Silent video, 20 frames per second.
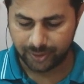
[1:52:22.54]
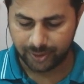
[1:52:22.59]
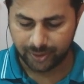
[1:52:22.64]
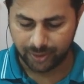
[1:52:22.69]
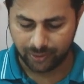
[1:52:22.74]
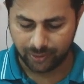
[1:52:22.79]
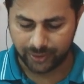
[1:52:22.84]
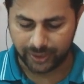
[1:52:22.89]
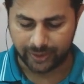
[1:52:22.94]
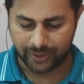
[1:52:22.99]

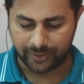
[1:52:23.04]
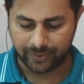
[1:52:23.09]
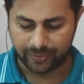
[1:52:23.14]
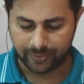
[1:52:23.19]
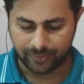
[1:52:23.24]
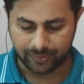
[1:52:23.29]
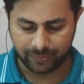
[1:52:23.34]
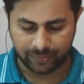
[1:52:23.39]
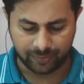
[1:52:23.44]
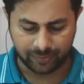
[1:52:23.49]
Okay,
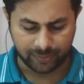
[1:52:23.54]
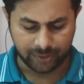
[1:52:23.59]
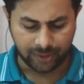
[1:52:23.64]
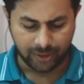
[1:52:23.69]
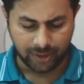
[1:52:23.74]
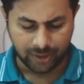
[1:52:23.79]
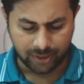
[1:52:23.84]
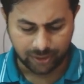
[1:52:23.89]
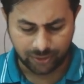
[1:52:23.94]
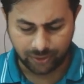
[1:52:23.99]

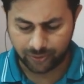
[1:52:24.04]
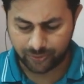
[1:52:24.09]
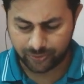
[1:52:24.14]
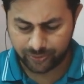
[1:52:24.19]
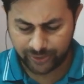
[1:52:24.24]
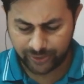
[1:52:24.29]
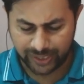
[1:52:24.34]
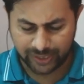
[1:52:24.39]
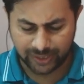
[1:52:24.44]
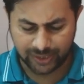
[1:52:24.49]
so
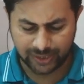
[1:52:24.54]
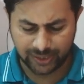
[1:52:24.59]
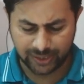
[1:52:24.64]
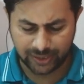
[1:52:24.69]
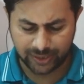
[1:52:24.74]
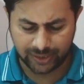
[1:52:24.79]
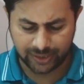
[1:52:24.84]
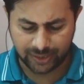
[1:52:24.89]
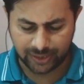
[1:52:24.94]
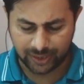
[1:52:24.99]
where did
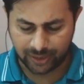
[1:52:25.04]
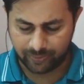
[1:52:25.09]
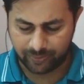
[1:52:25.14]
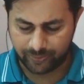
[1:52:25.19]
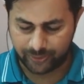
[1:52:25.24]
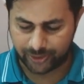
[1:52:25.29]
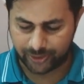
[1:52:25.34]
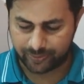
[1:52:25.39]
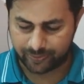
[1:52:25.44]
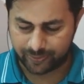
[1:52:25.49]
it come
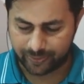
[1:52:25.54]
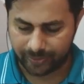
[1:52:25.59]
from?